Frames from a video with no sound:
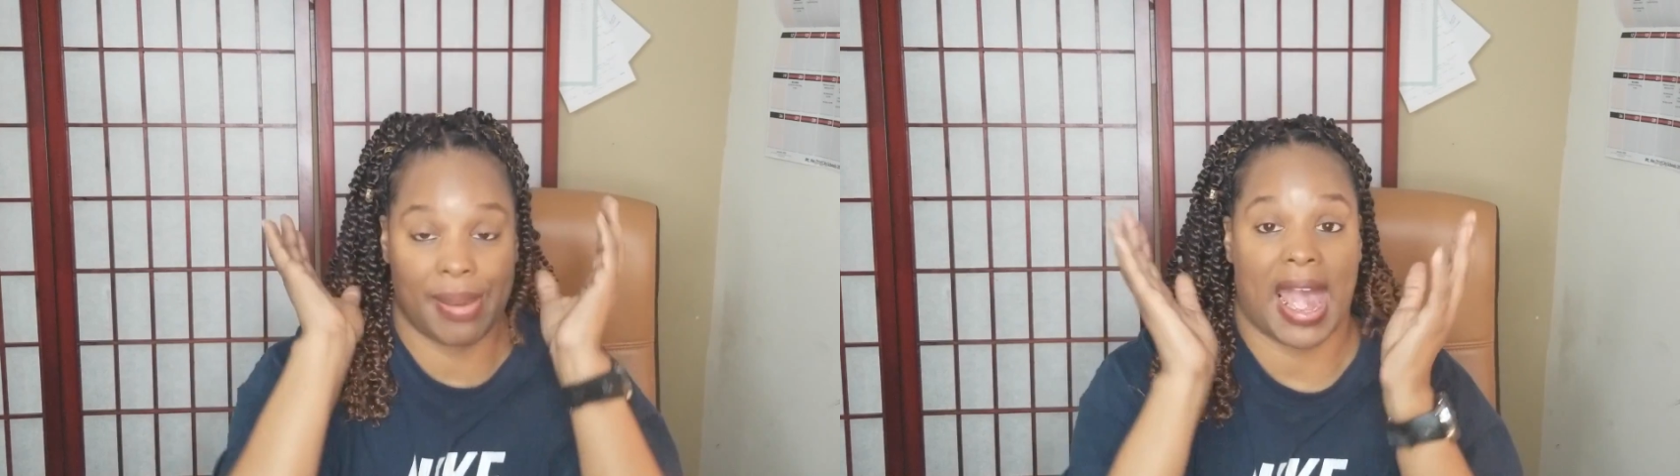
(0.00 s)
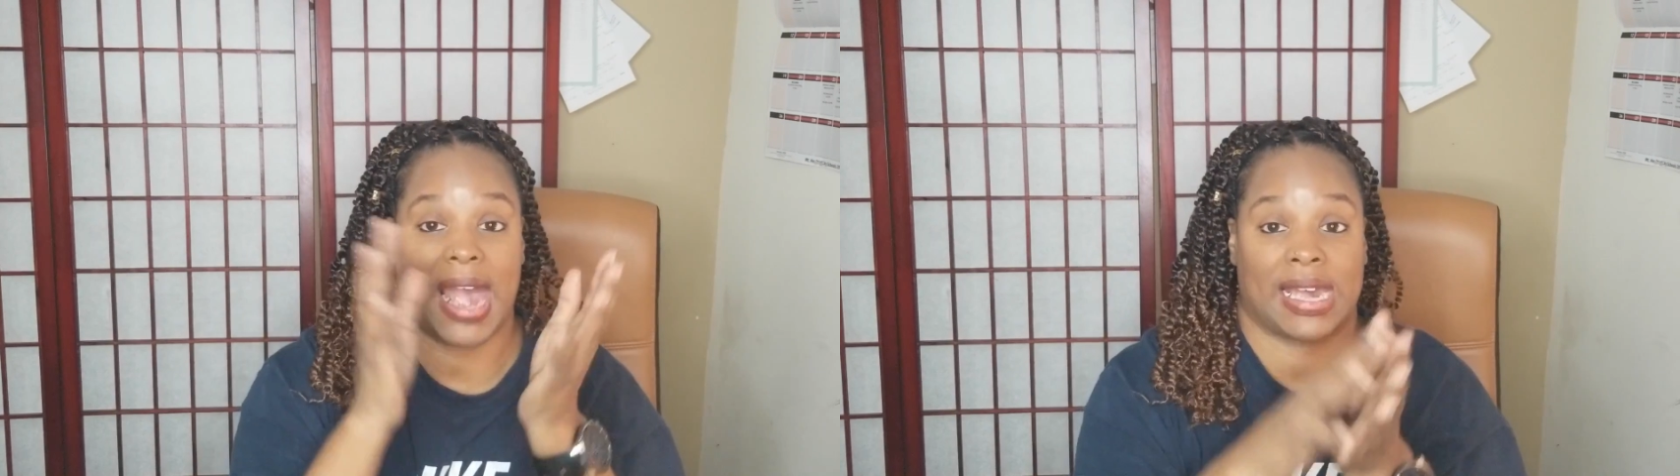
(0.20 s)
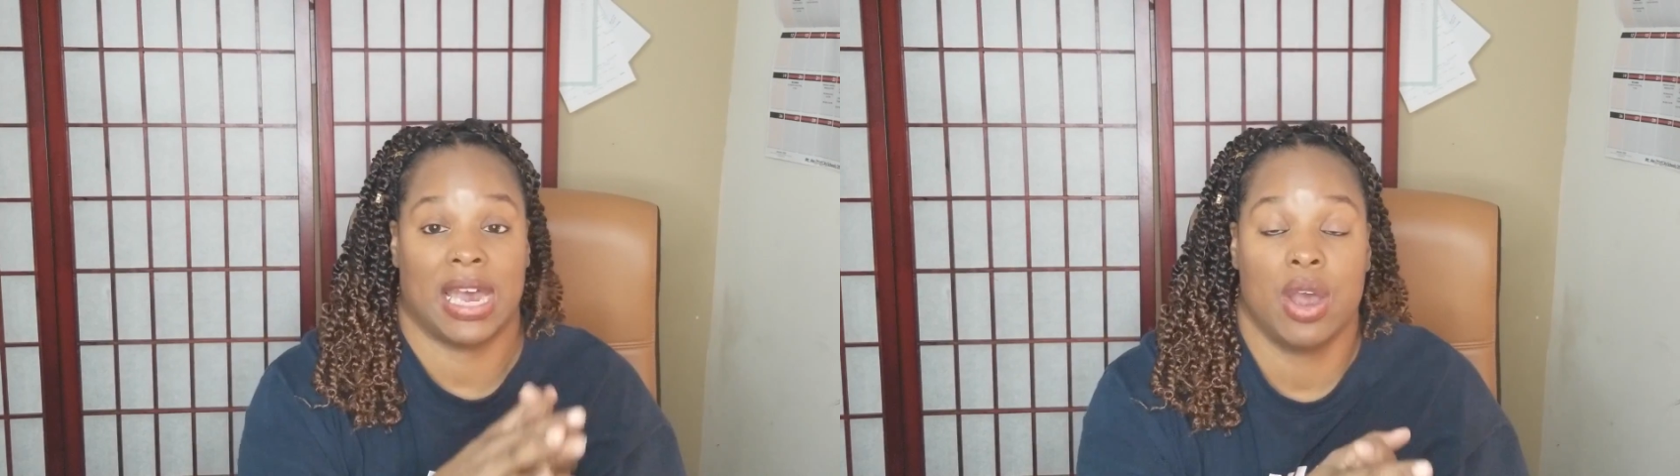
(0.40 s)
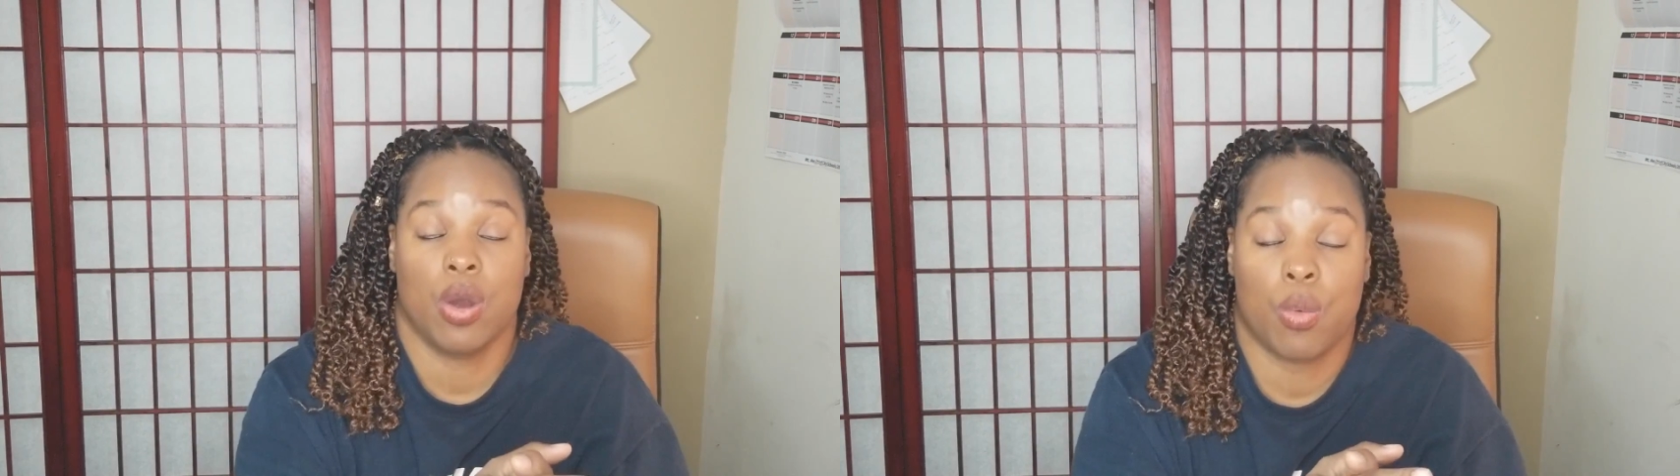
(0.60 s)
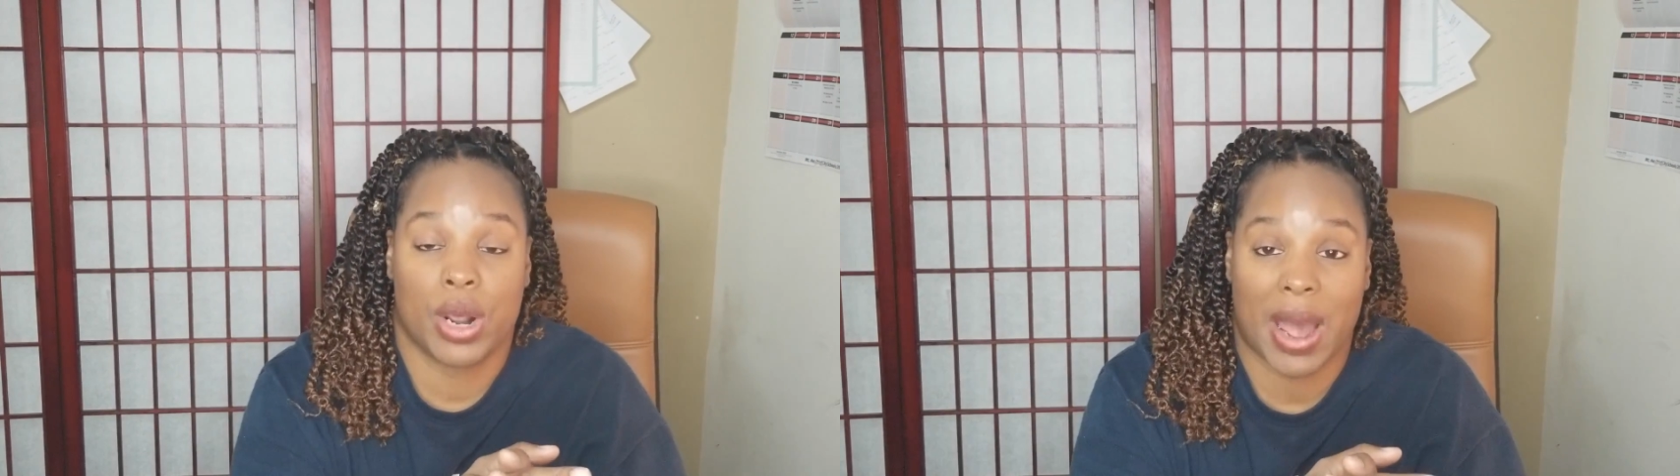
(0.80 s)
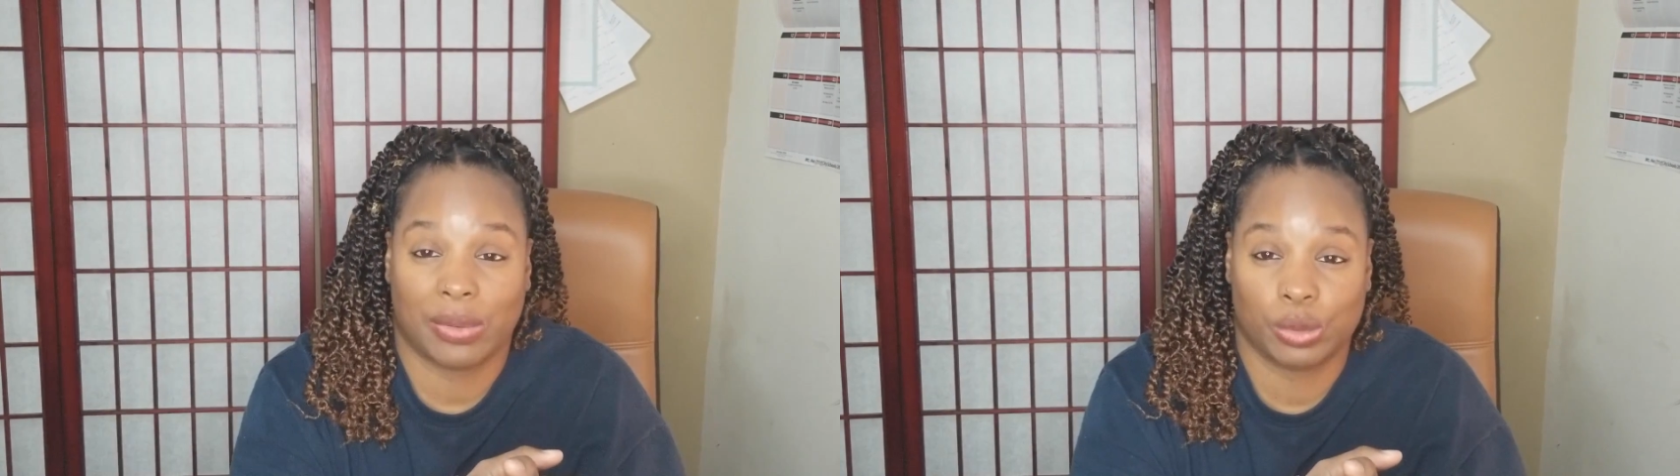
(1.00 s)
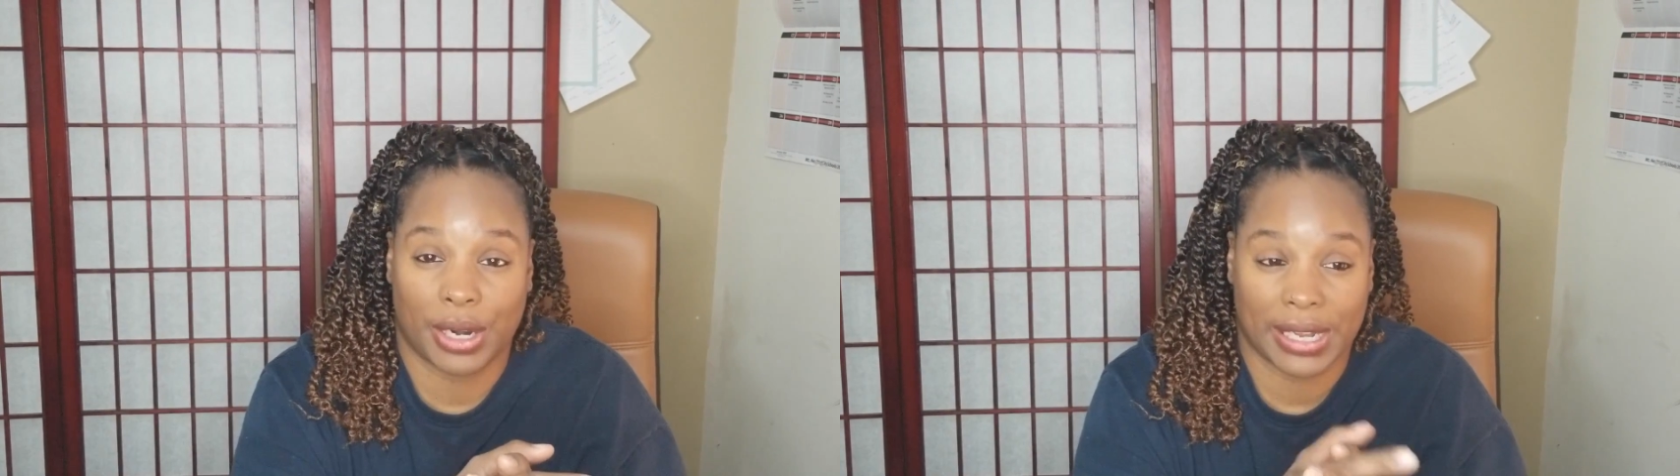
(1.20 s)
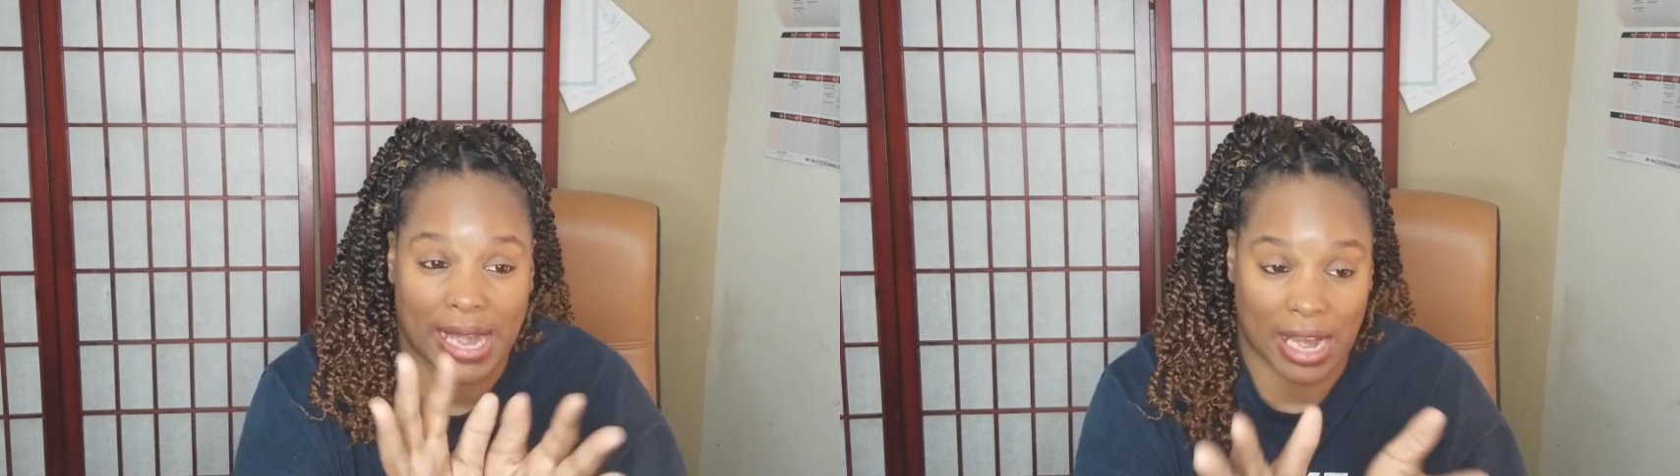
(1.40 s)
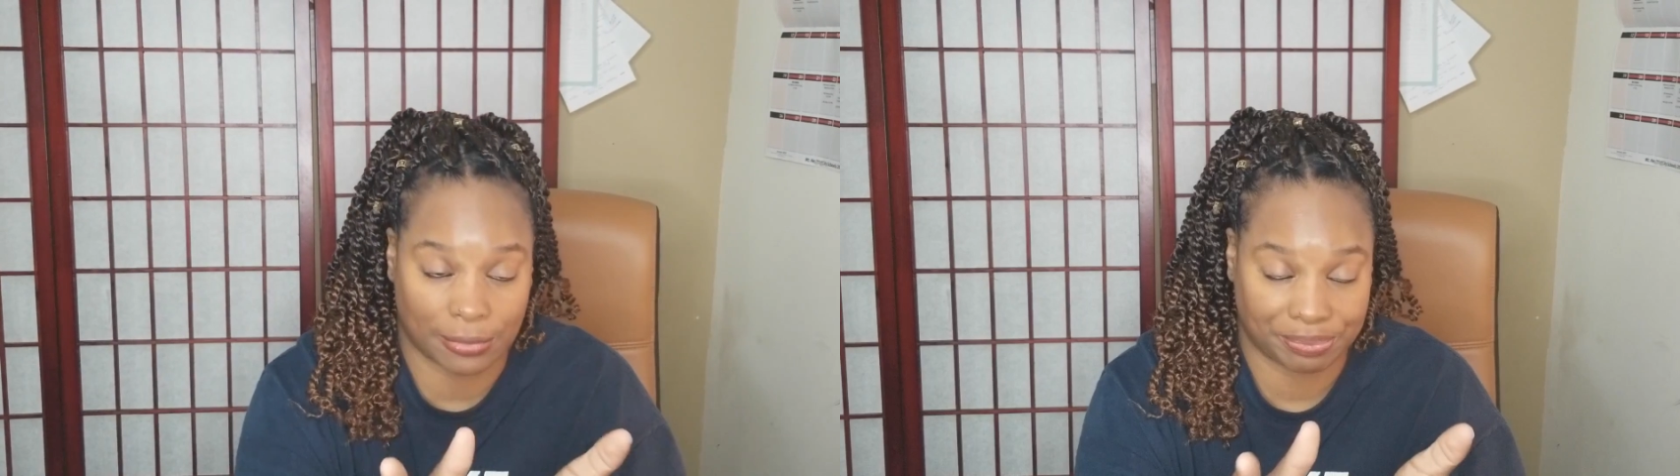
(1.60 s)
back when I was working out.